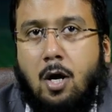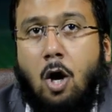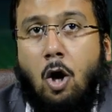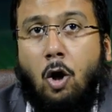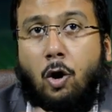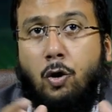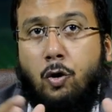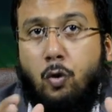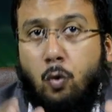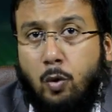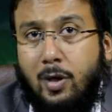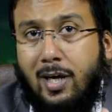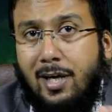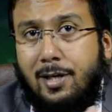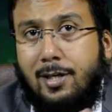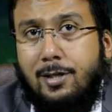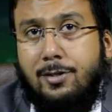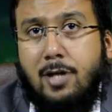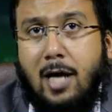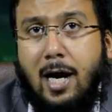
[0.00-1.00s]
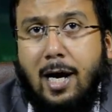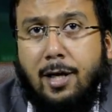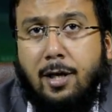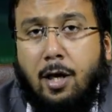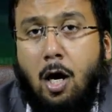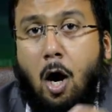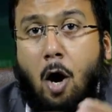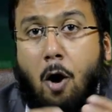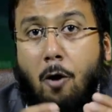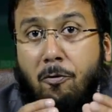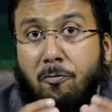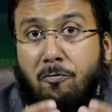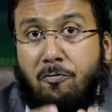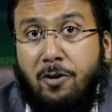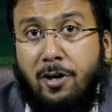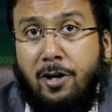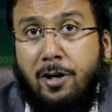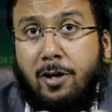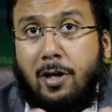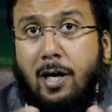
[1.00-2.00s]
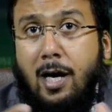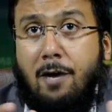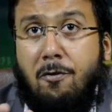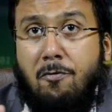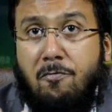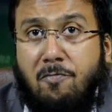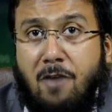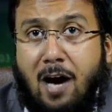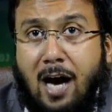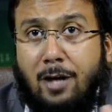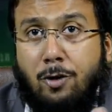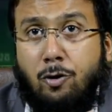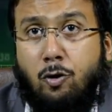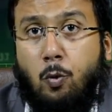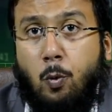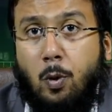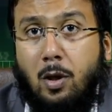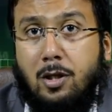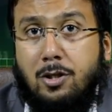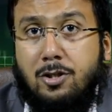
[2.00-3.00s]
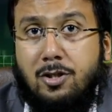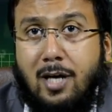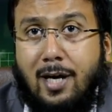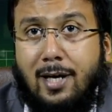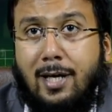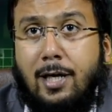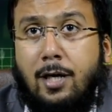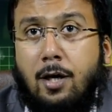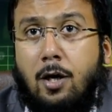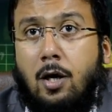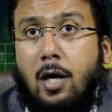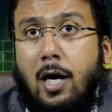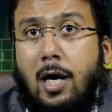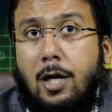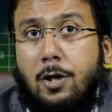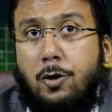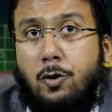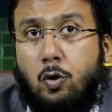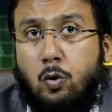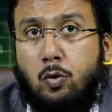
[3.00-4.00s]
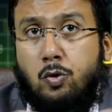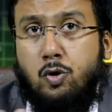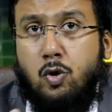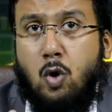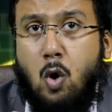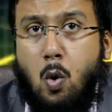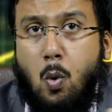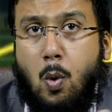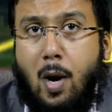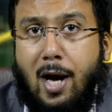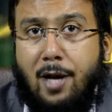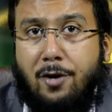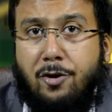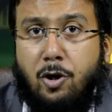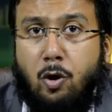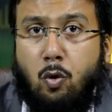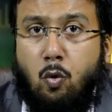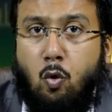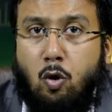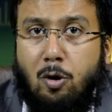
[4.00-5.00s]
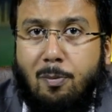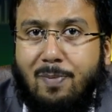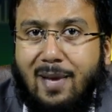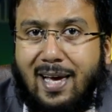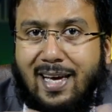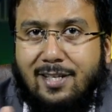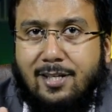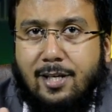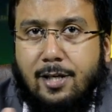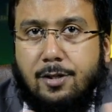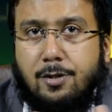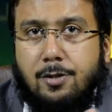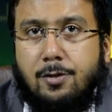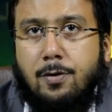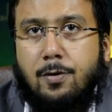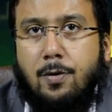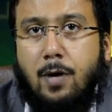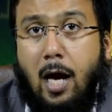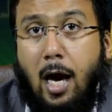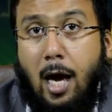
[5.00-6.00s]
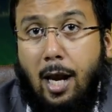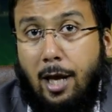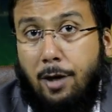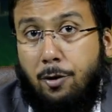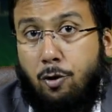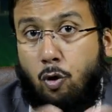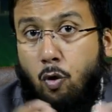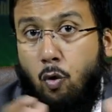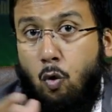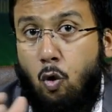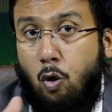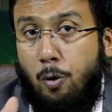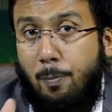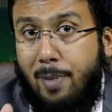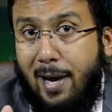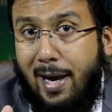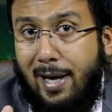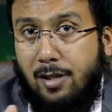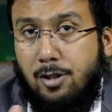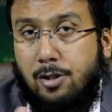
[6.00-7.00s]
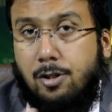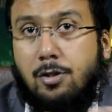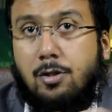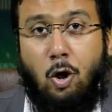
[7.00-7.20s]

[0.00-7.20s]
You can decide where and when you will study and do so at your own places and at your own pace.